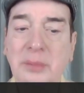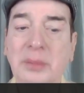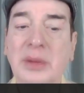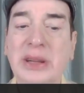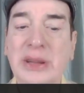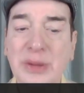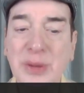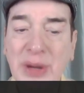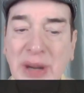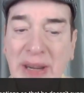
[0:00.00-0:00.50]

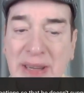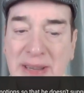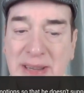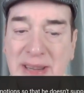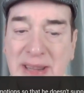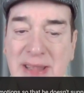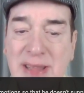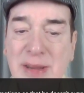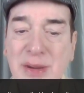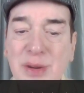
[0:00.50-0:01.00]
But you
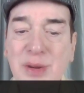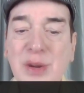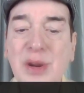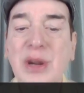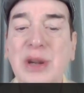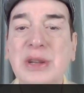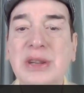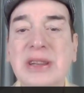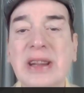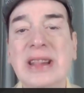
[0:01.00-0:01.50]
continue
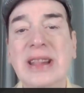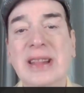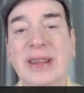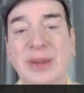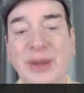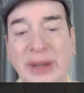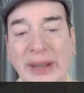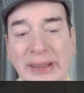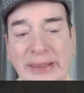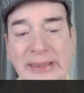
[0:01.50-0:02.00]
till
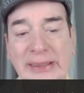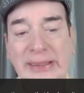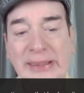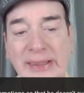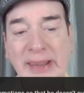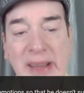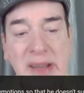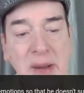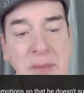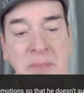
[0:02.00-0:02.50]
you get it,
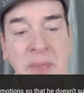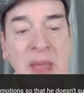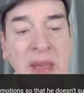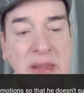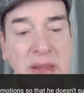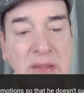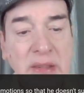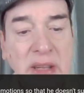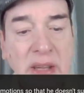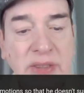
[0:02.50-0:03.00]
right?
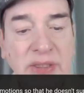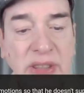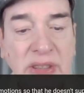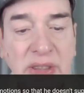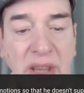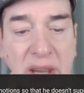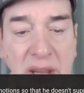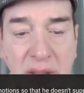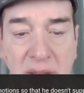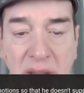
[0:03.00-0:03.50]
Navina
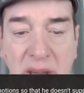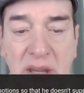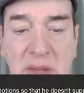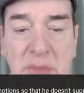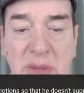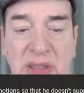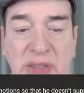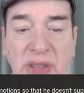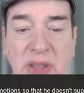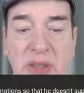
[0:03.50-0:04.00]
says, I encourage
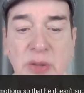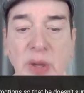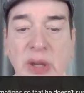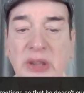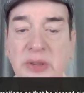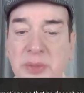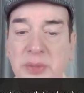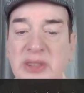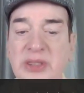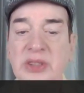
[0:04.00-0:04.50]
my son to
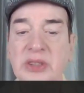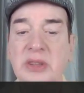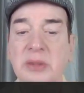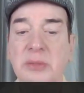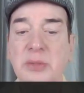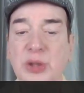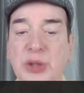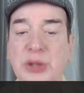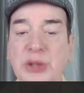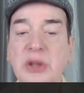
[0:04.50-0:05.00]
express his
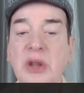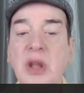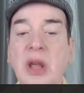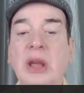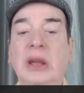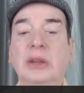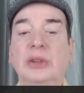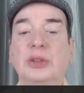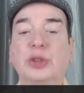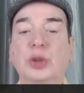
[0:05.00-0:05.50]
emotion
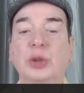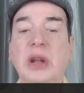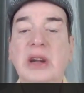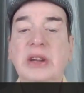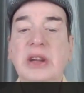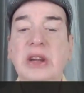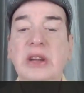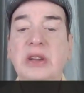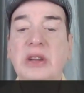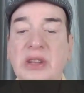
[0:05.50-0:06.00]
so
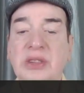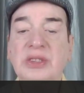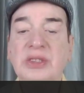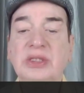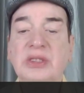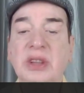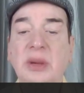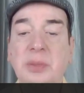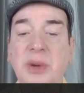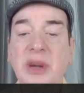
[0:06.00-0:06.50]
that he doesn't
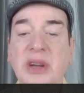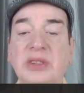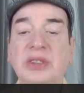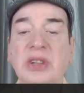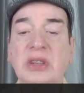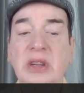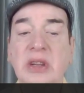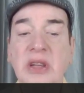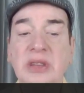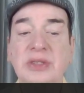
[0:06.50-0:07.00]
suppress
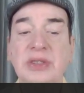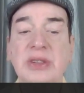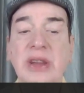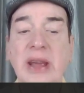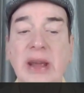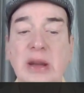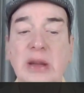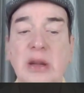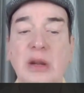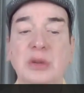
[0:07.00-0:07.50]
and doesn't
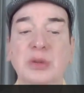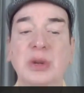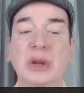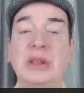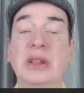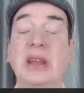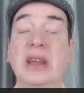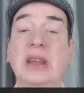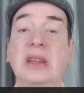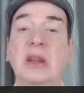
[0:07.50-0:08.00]
take it out
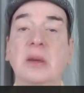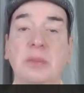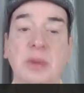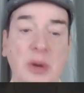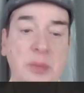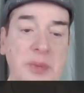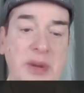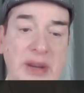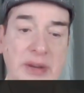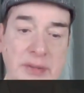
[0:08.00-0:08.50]
in
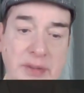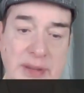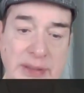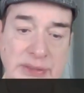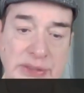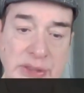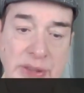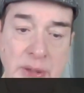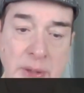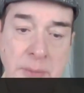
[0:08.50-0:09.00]
inappropriate
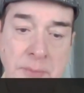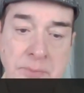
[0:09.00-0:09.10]
ways.